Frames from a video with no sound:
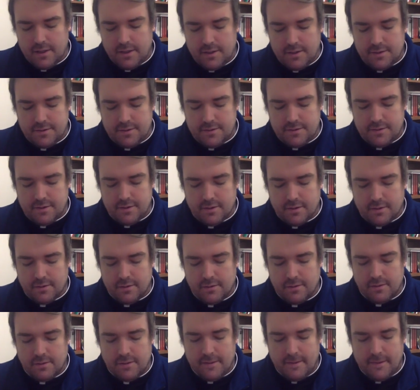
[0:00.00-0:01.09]

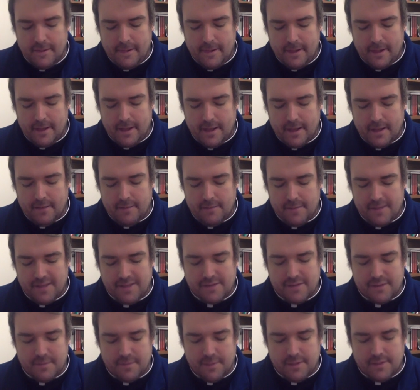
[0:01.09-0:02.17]
So
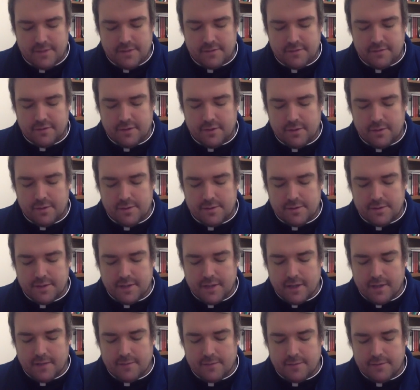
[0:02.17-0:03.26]
that's the basic flow of the
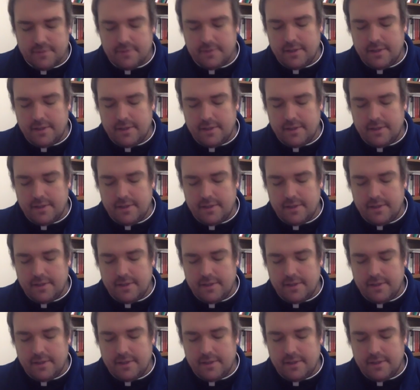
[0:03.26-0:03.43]
Psalms.